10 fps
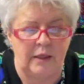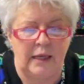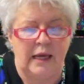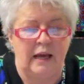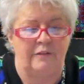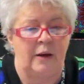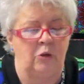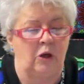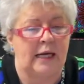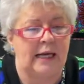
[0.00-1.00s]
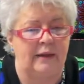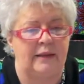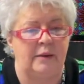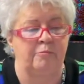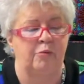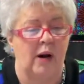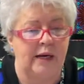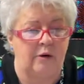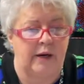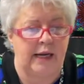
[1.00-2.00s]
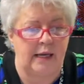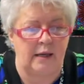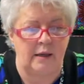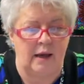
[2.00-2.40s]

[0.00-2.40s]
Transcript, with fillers: If I'm looking at the embroidery,